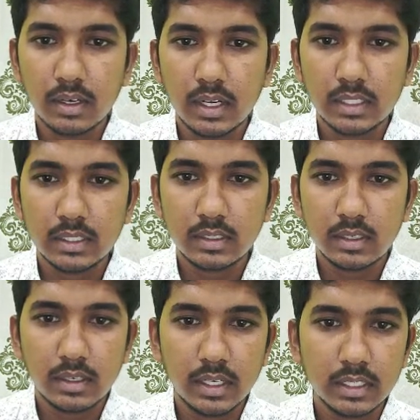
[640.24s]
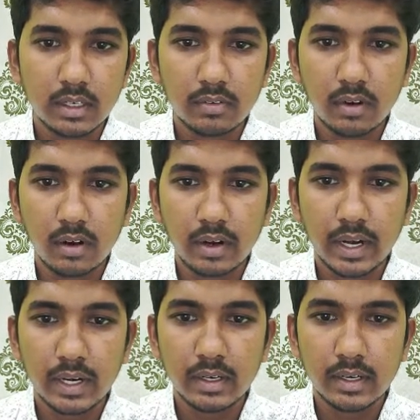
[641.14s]
nature of
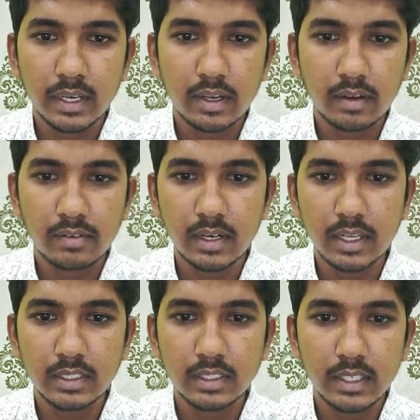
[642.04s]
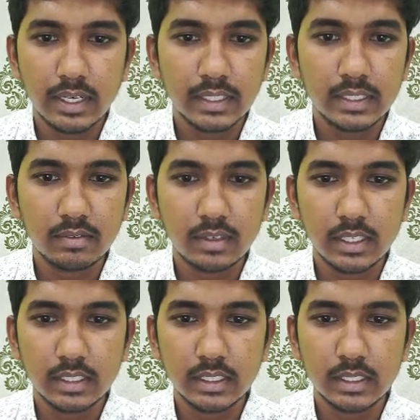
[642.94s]
contract, degree of reliance, nature of
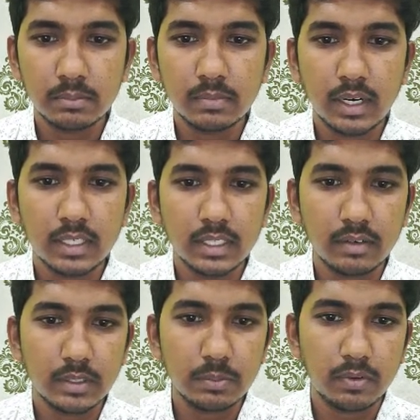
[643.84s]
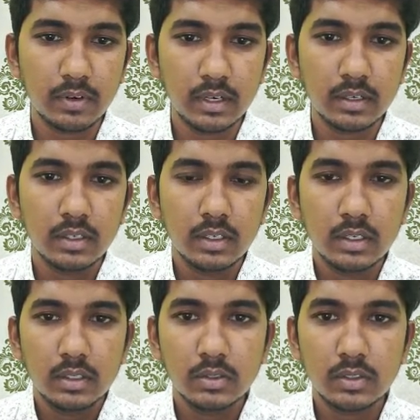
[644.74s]
relationship, and service provided.
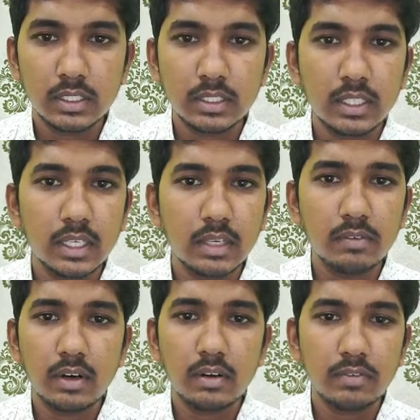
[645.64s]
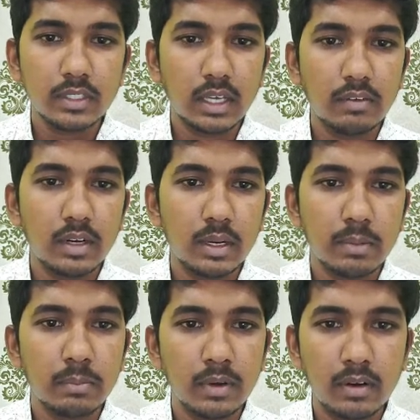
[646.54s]
So this is the keyword which I will
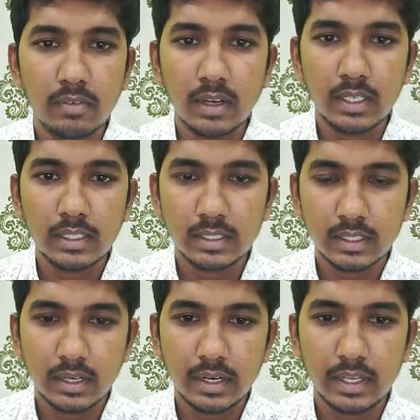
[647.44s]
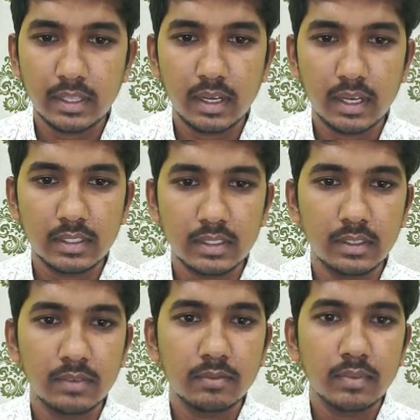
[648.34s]
remember whilst reading the
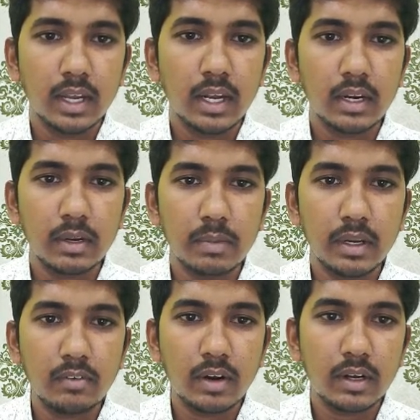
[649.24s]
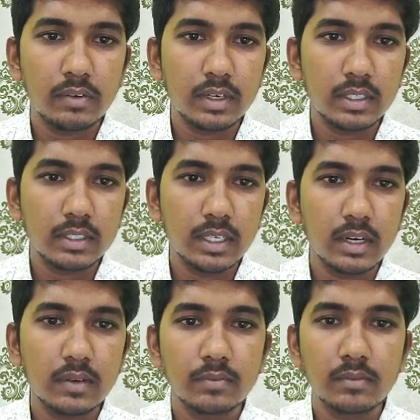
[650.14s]
answer, and remaining whatever is
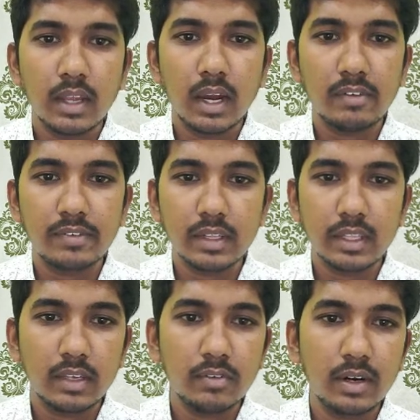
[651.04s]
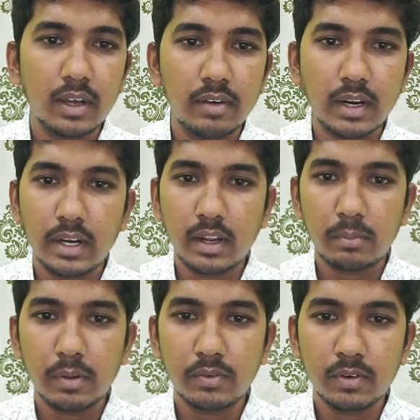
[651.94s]
there after the keyword I will write on
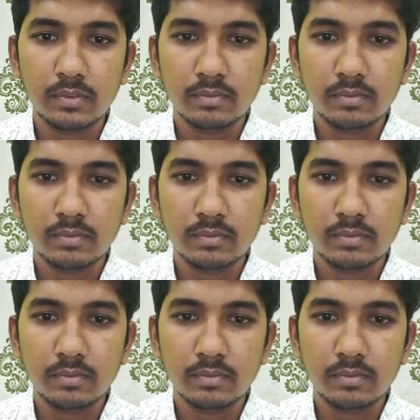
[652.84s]
my own.